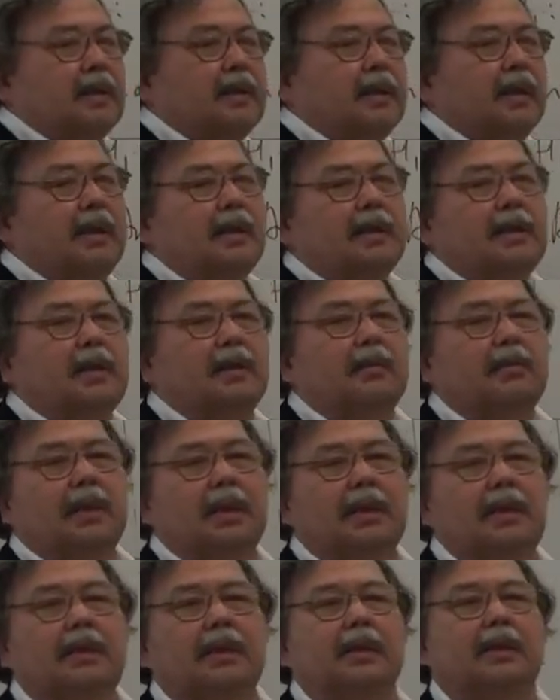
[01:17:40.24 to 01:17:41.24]
is
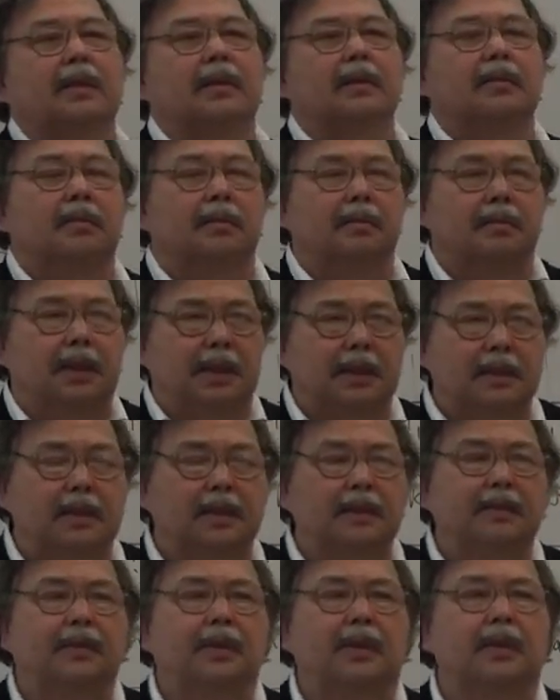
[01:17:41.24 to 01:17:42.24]
estimated by
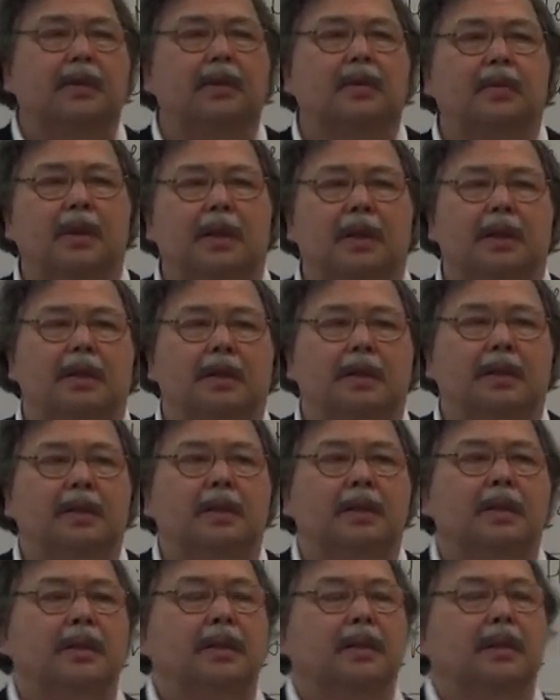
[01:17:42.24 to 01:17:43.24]
different
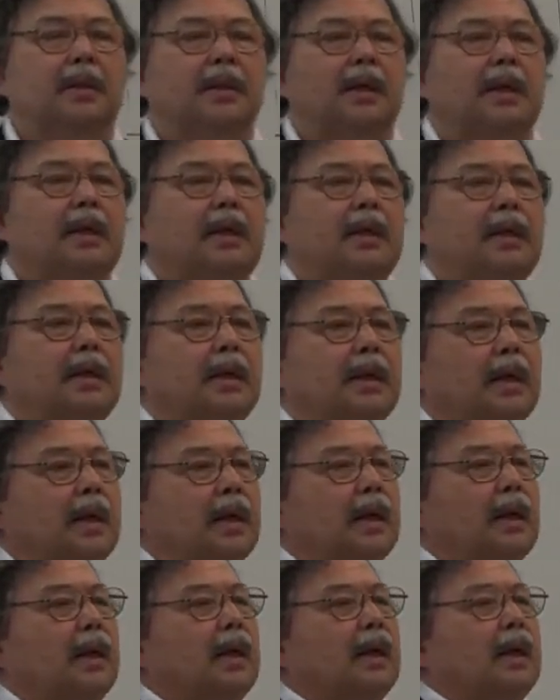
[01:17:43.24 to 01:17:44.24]
ways, okay,
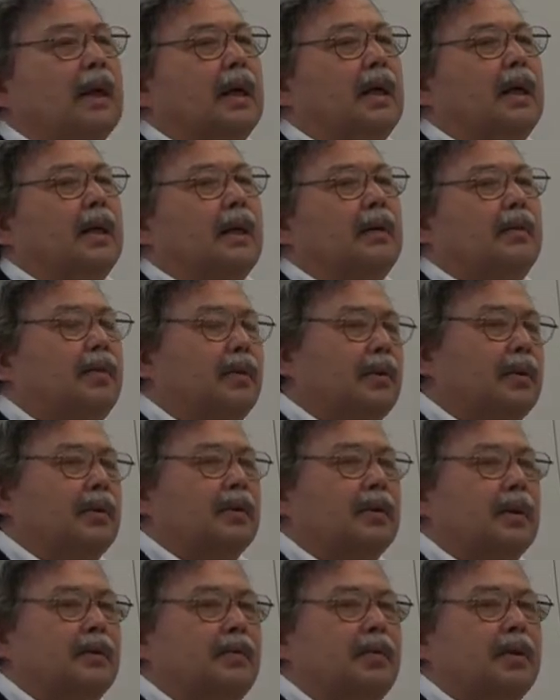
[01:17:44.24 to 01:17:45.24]

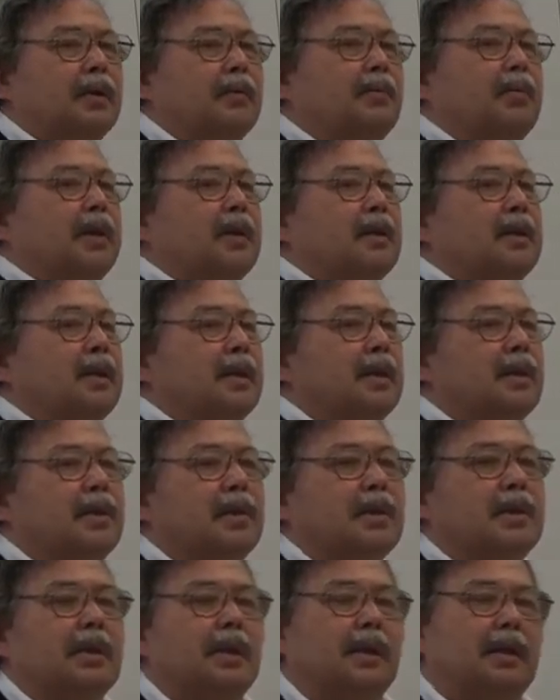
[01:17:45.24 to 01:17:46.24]
following different
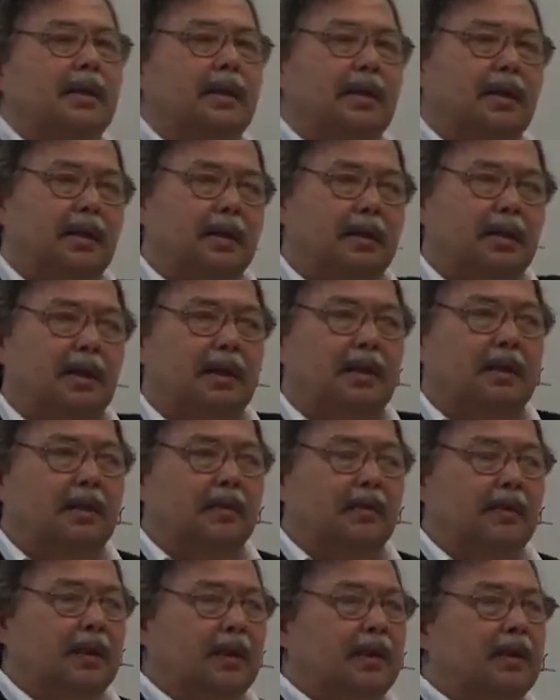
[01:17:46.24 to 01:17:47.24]
procedures, and the result
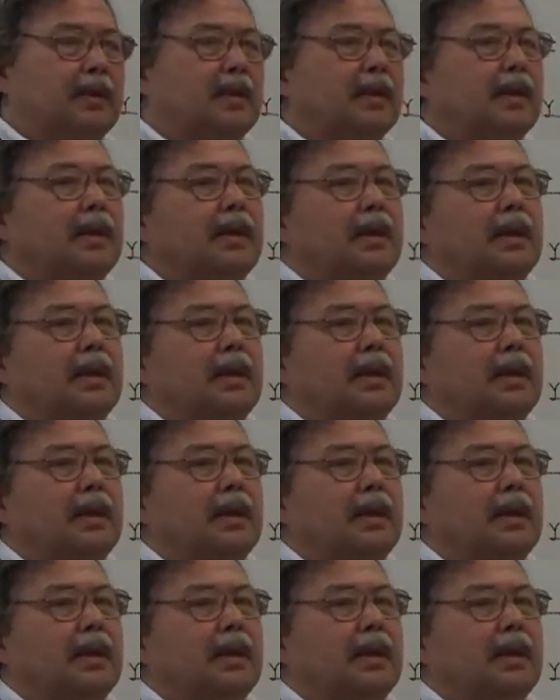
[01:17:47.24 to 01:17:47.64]
of these